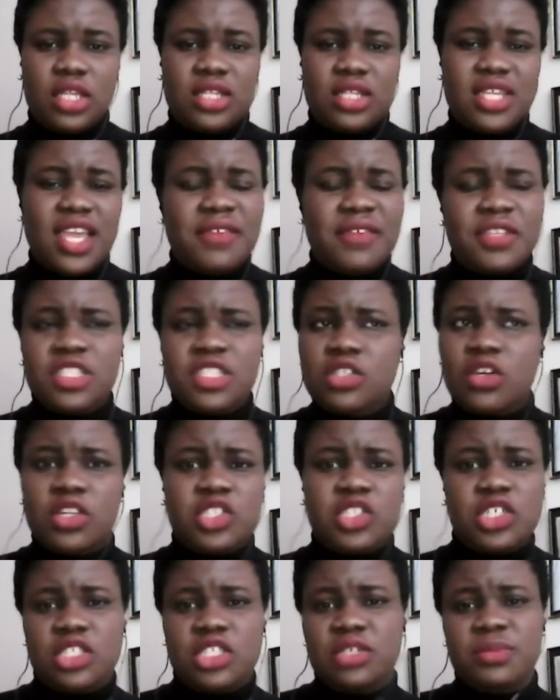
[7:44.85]
Never
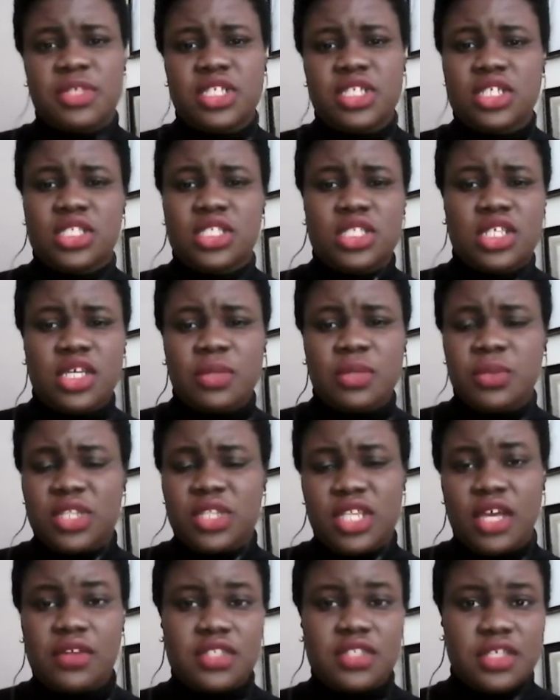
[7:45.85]
touch anybody's hair
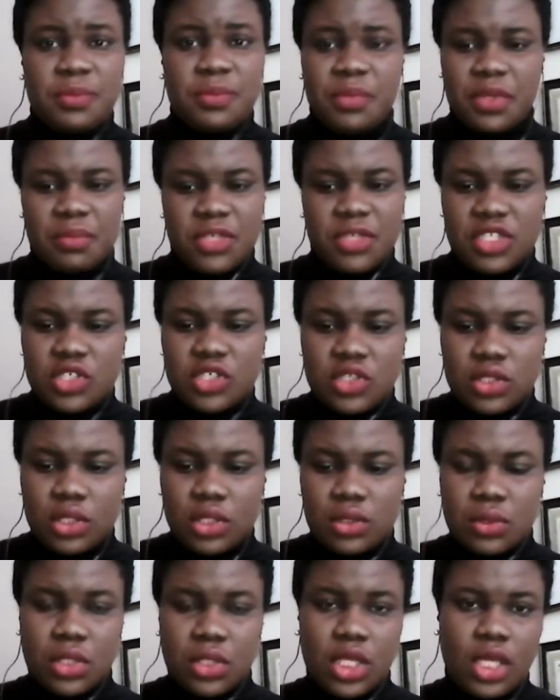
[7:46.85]
without their
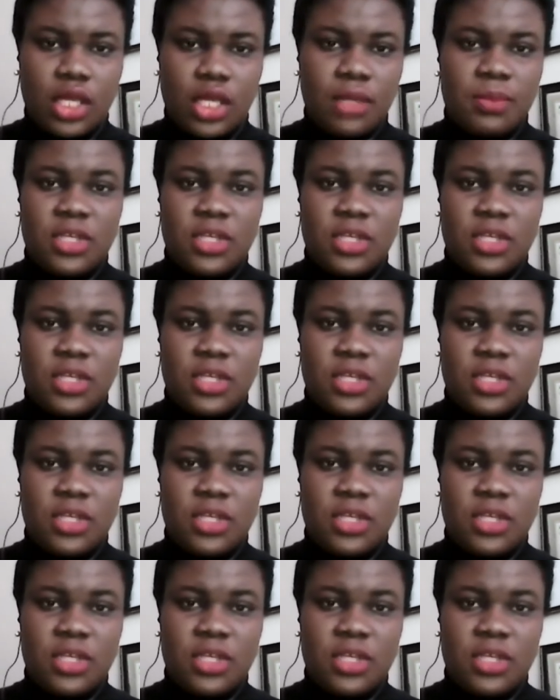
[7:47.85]
permission, okay?